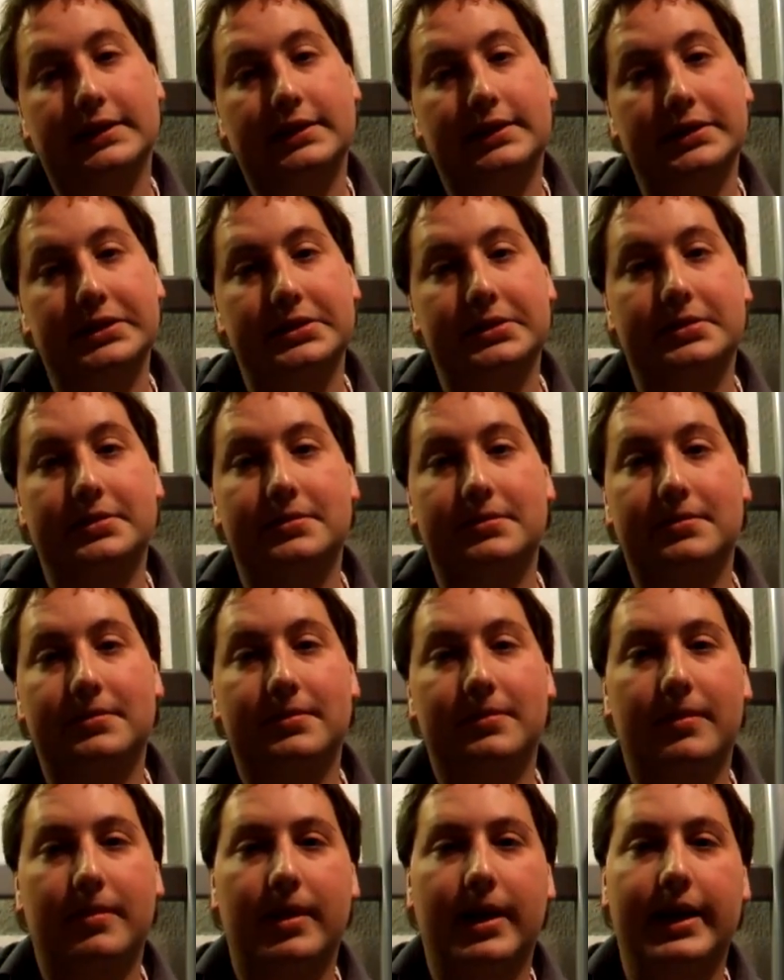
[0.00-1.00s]

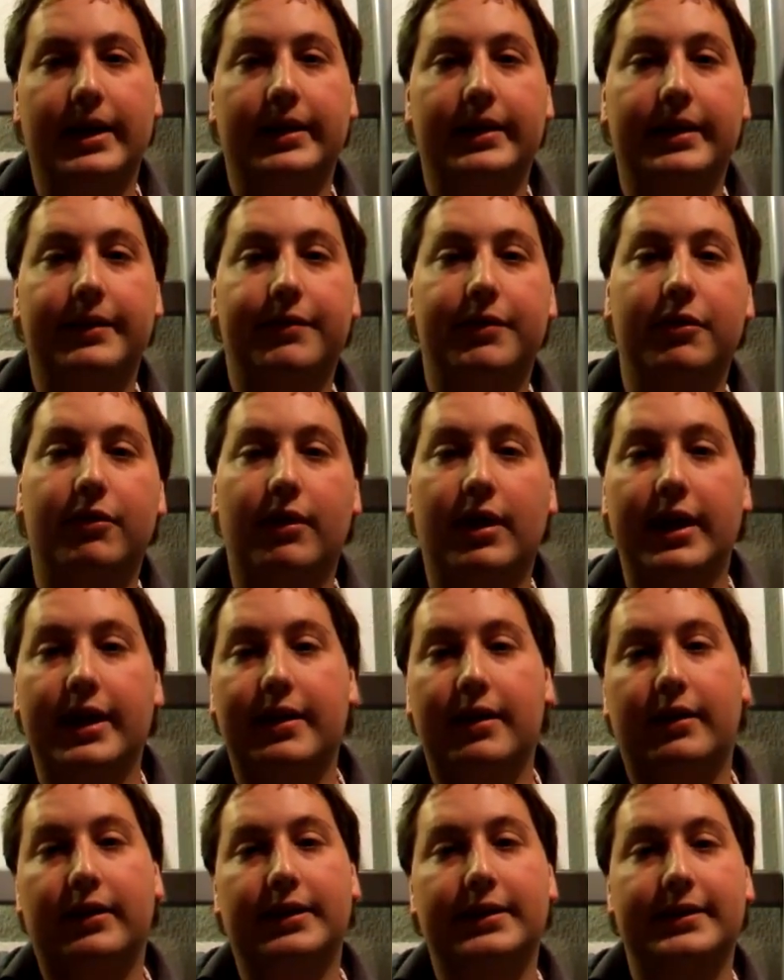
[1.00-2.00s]
um, and if you
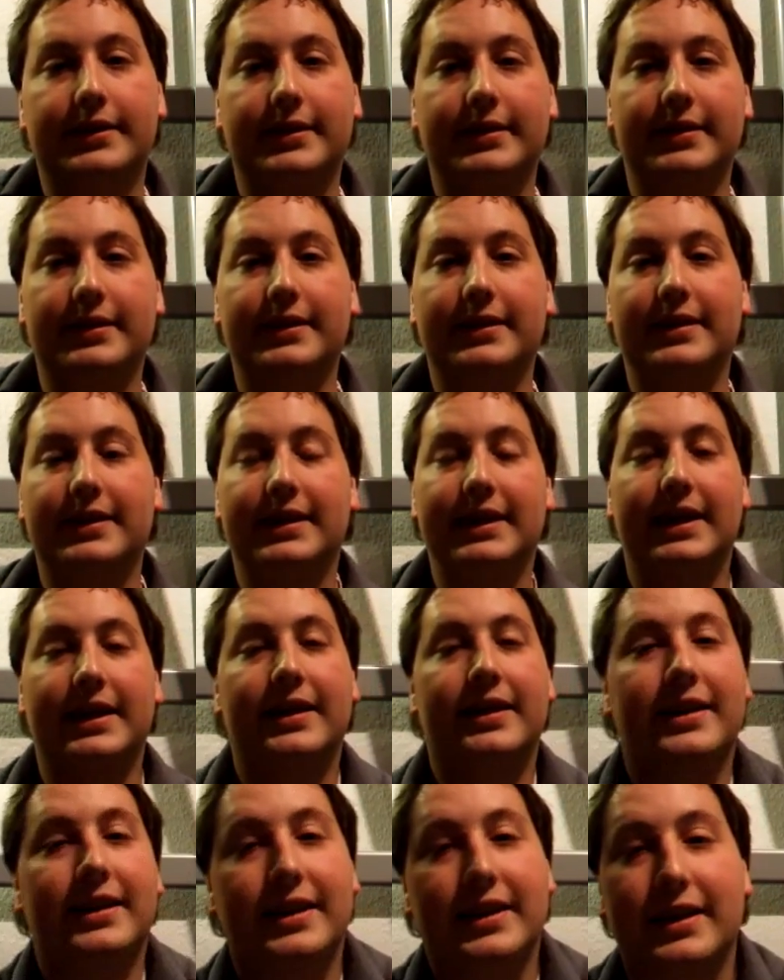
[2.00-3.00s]
click on it,
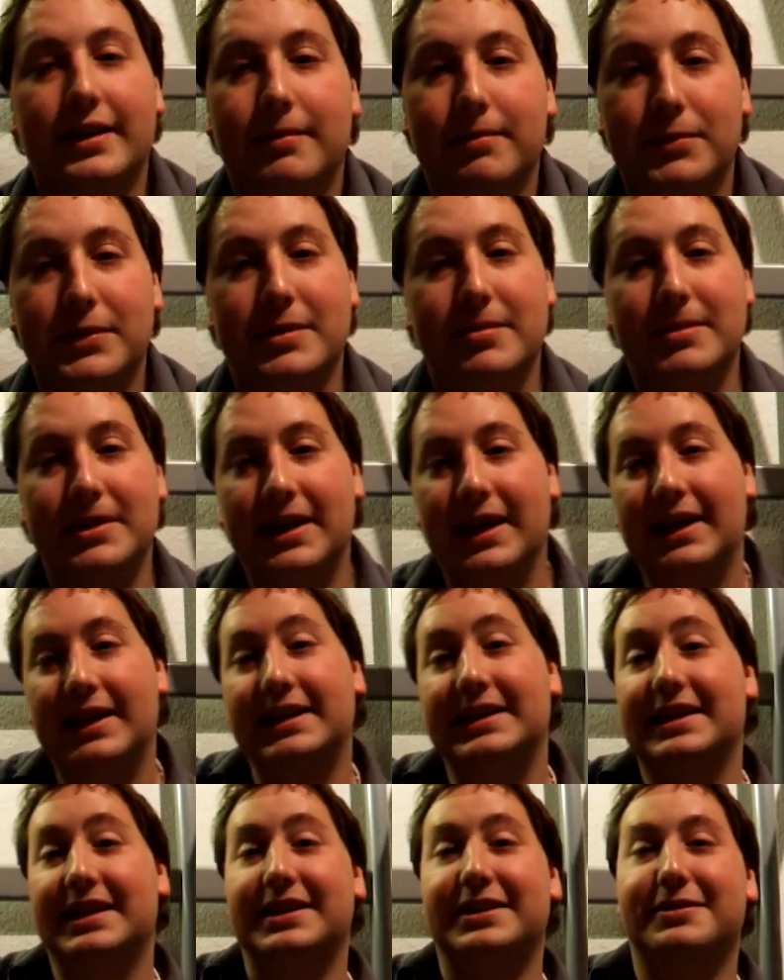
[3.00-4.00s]
then um, to me, at
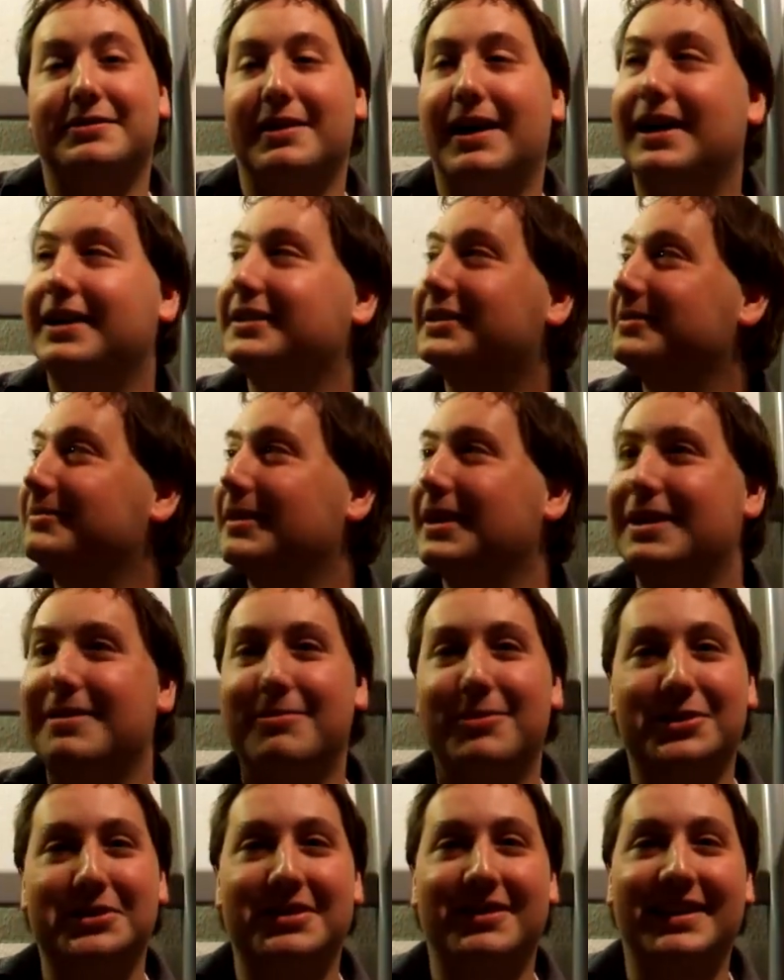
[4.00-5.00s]
least I'm trying to make a
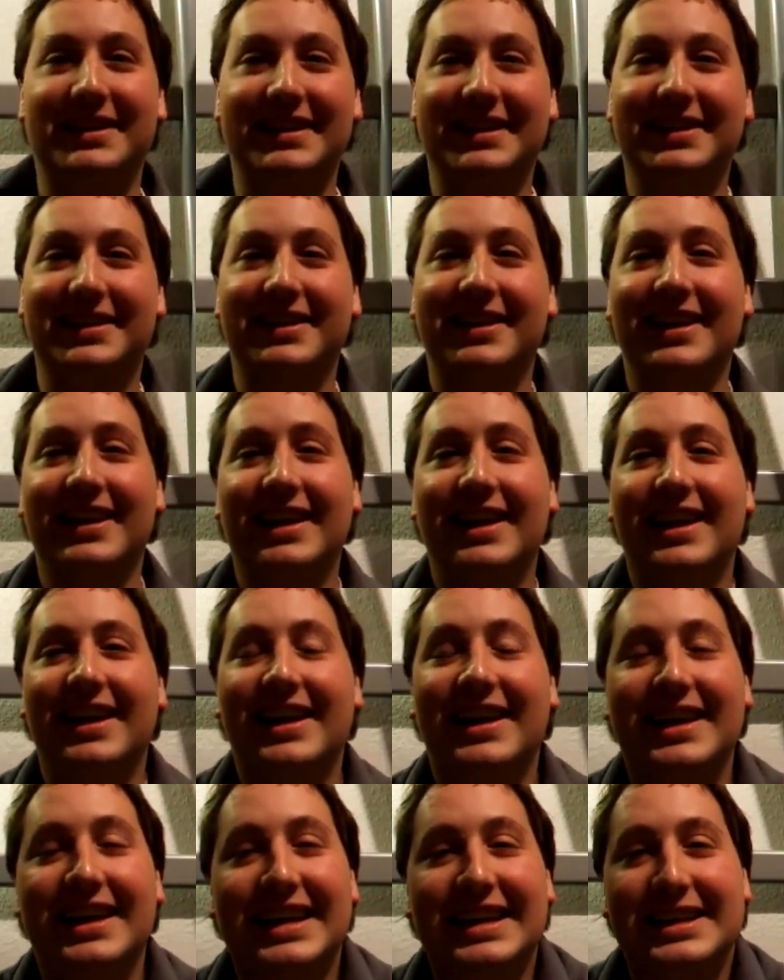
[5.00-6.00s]
box right here.
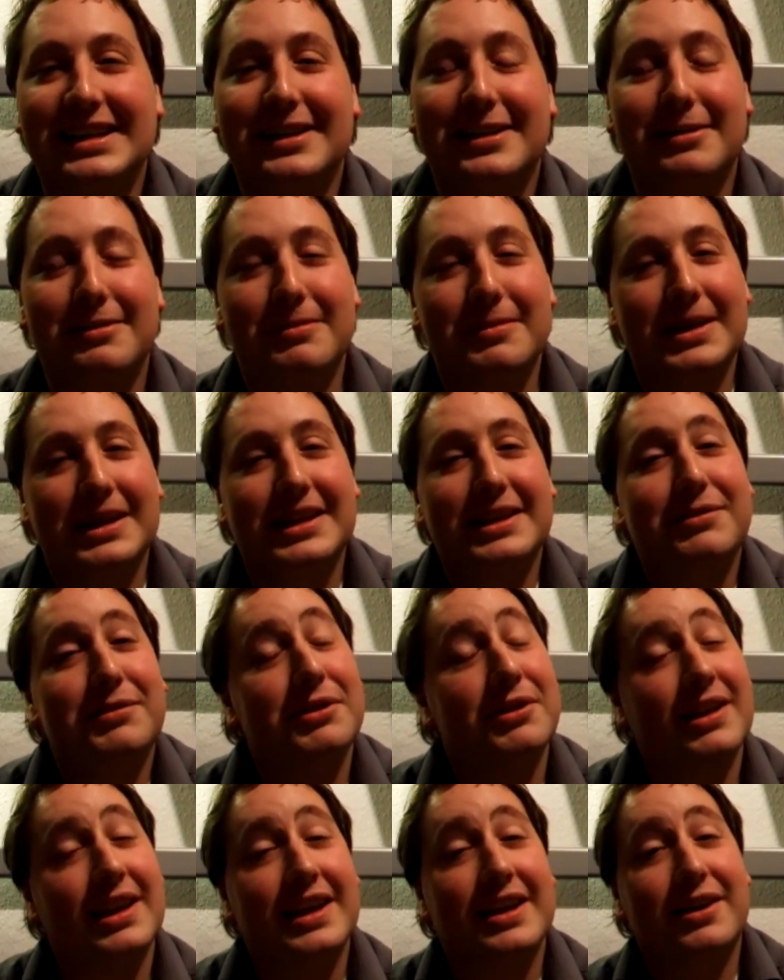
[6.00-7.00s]
Um, and if
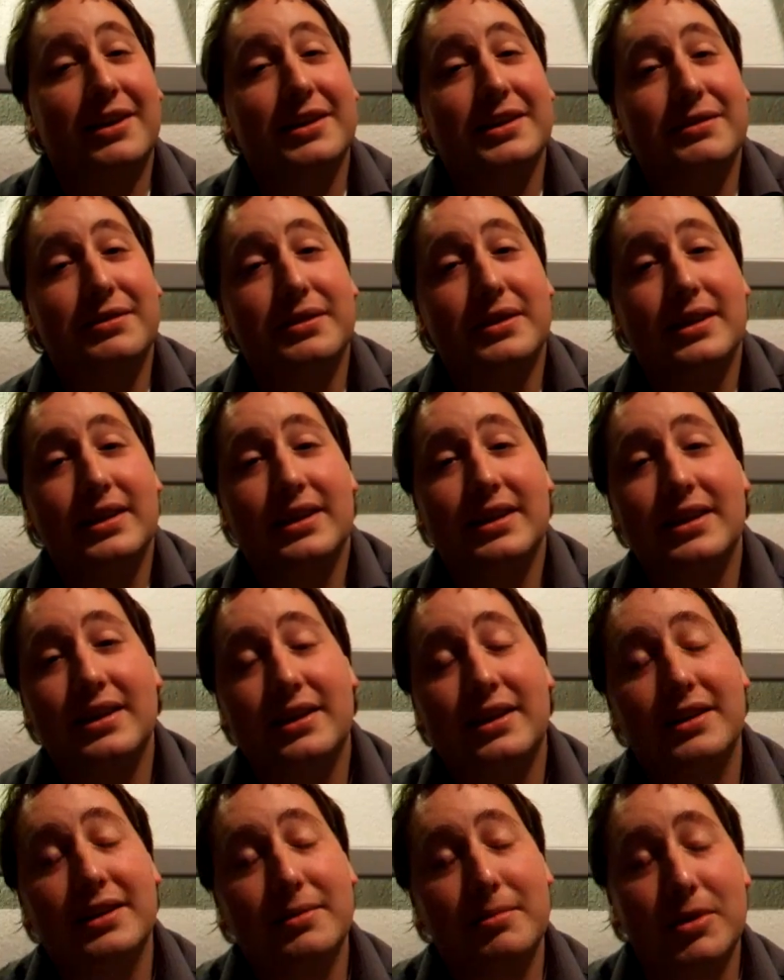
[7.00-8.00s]
you click on the
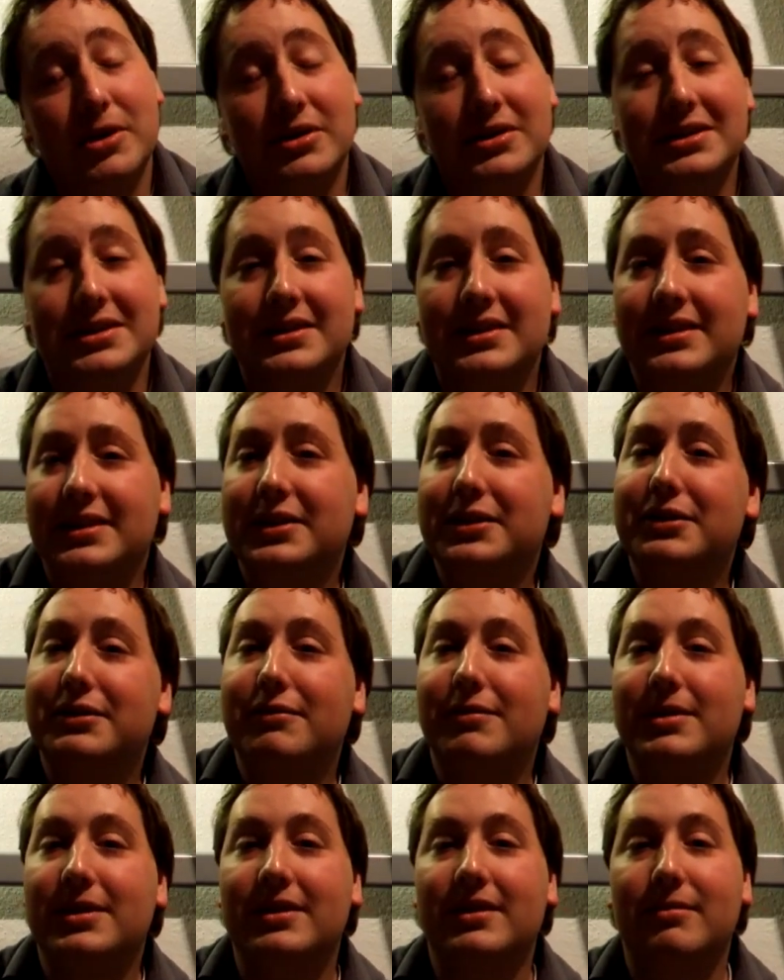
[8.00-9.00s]
uh, on the box, you
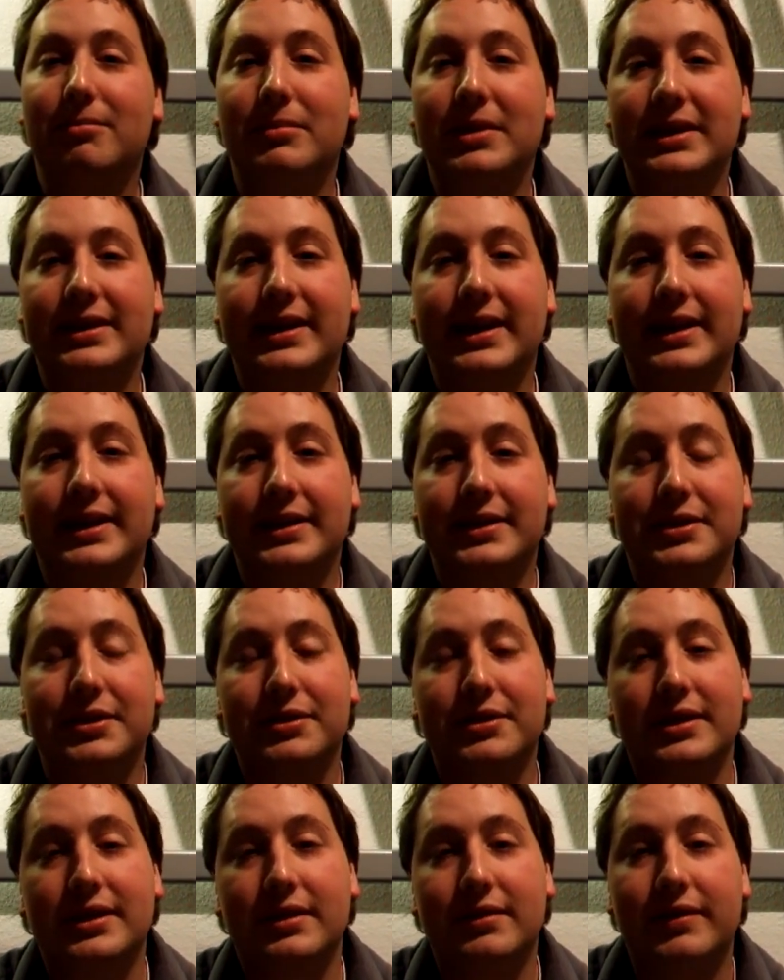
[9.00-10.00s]
will be taken
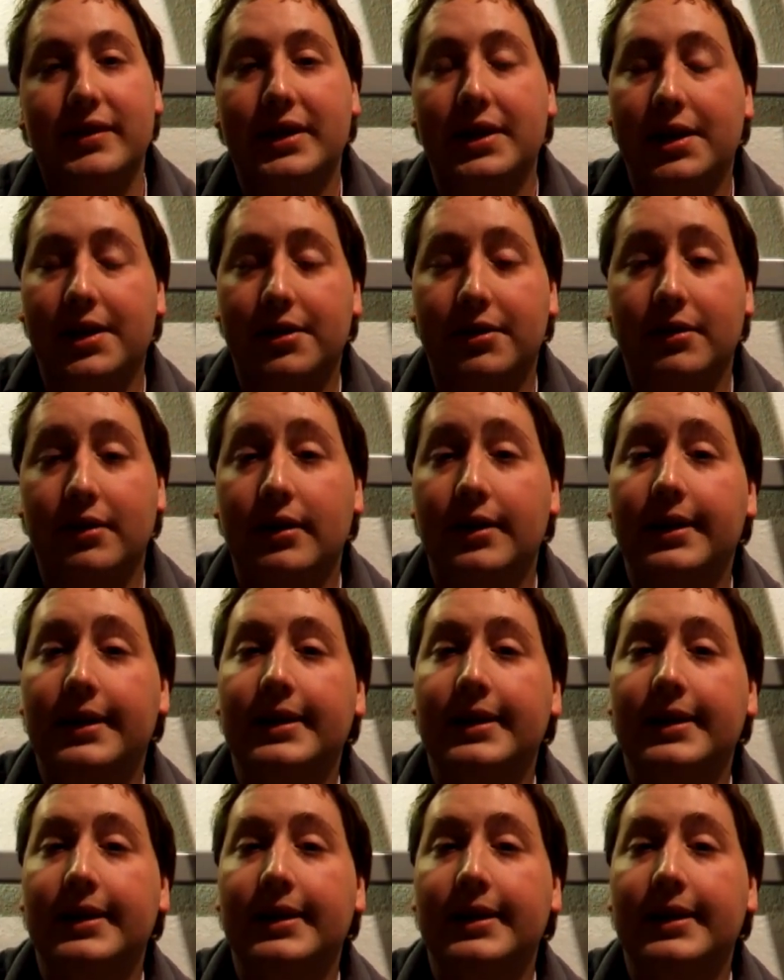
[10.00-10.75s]
to the video,